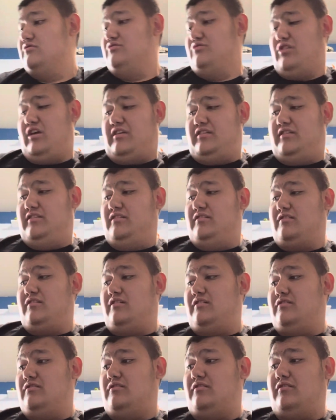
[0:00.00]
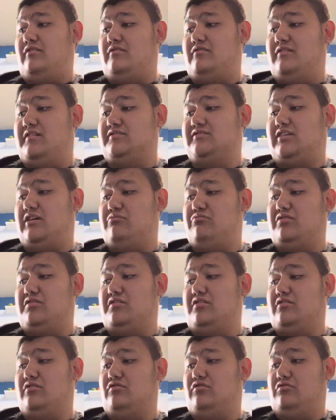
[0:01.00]
I need to get, it next time we
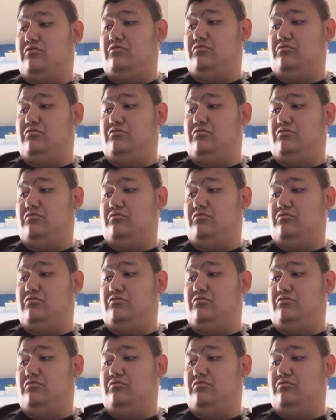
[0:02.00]
go,